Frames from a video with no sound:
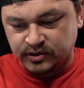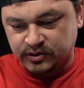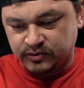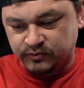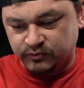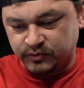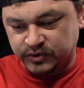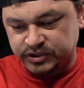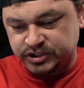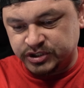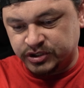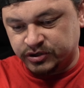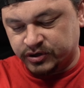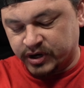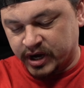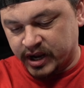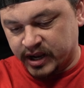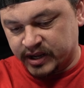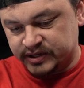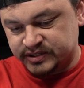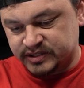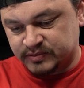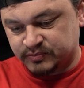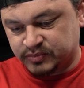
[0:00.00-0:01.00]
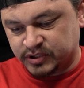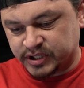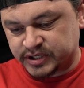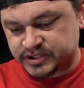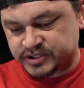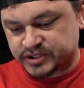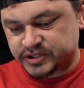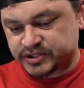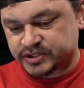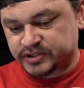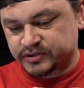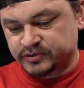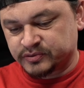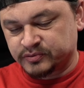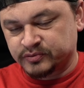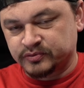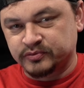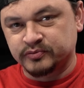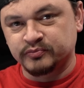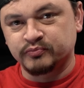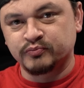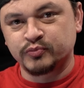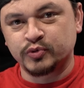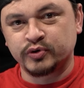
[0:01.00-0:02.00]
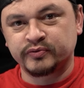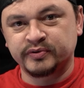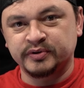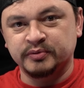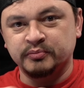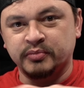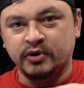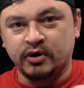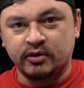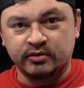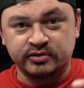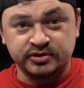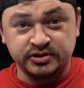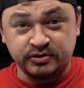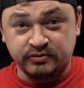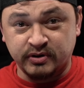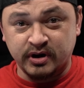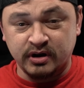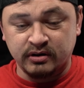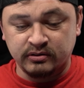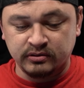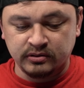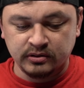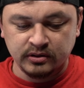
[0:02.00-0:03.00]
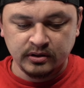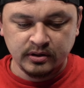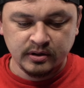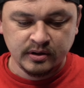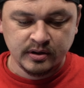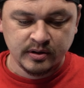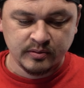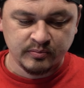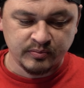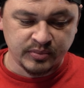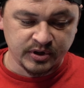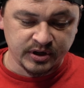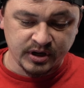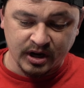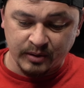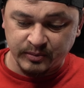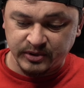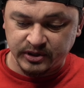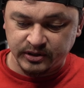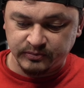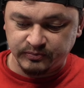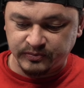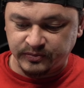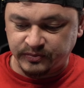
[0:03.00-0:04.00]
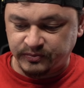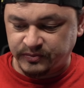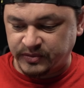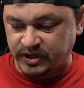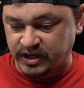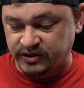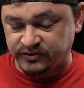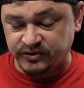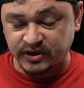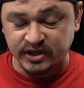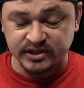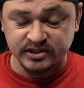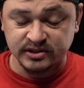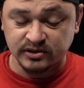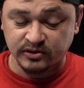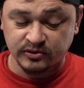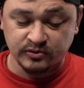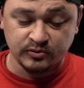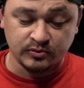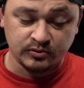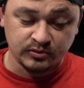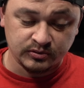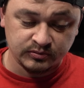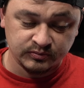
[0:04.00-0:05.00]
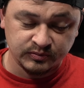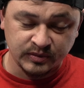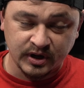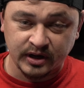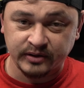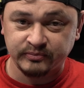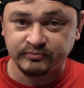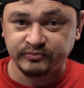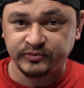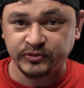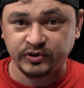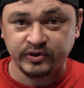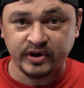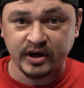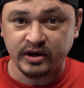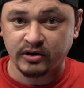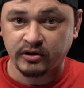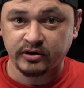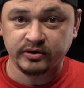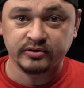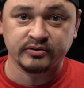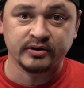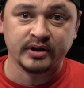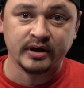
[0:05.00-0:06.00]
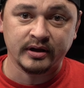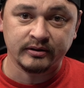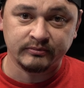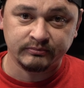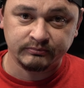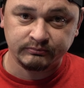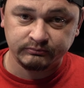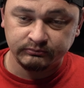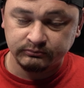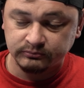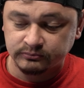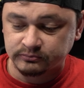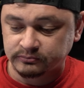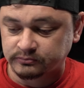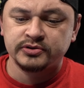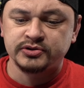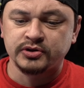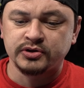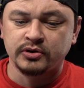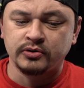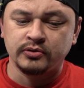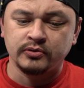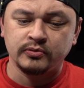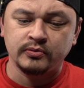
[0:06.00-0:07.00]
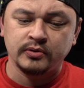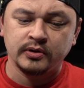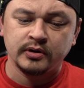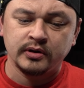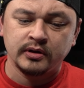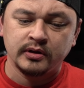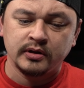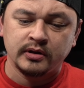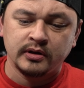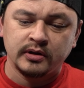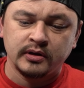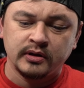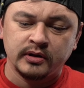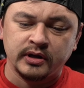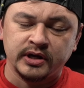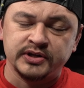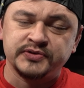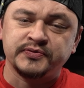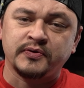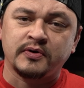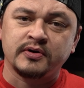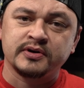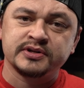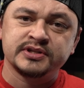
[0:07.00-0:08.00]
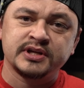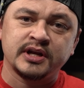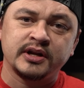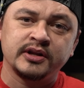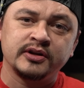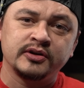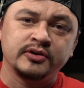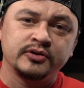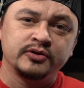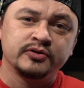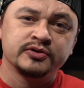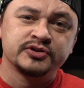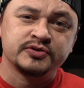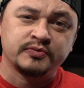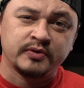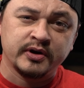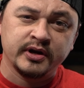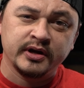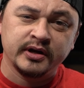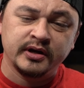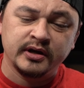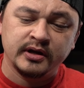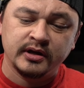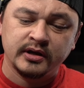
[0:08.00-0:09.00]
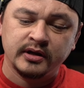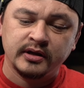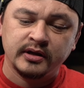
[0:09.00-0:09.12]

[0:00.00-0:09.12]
reaching your hands in places and moving bars around. But I mean, it does look cool. You can't argue that. So as far as getting a used rig,